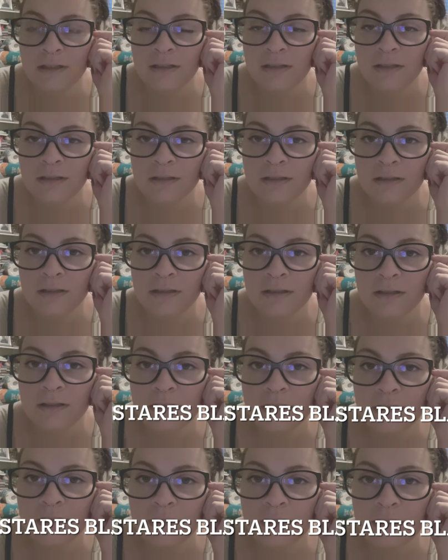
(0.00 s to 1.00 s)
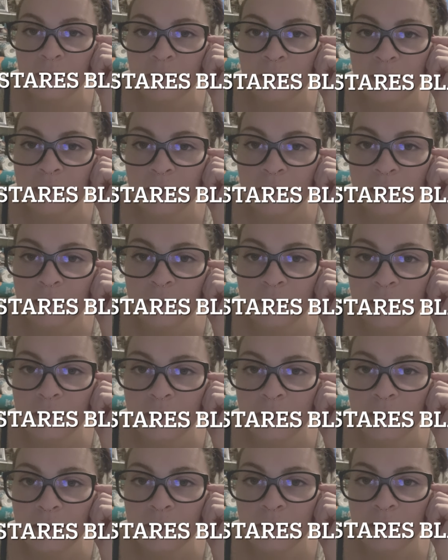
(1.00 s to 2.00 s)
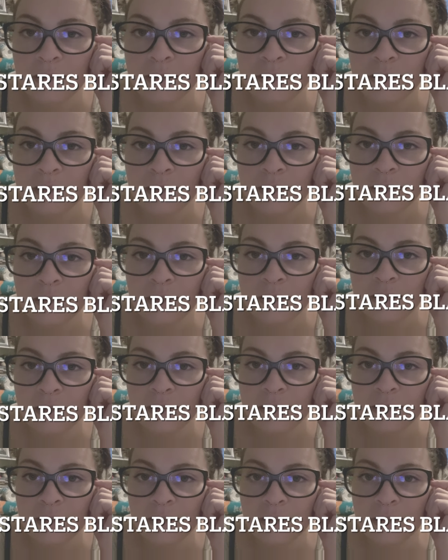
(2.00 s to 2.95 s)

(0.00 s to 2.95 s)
(silence)